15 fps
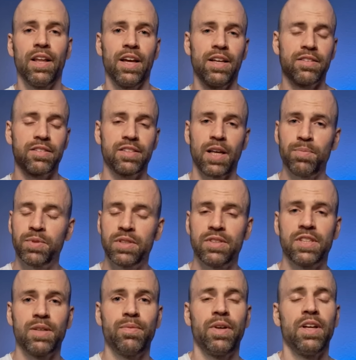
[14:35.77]
and the
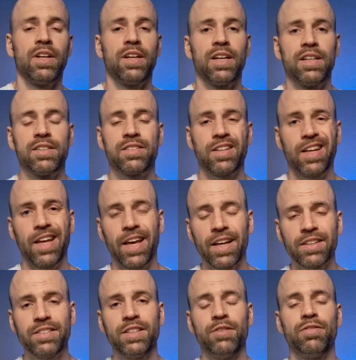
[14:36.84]
subsystem is
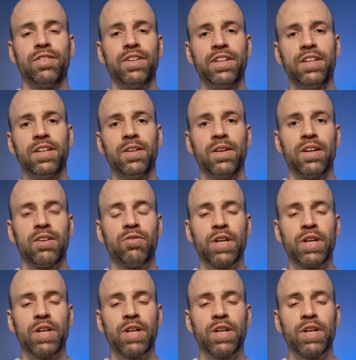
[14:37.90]
actively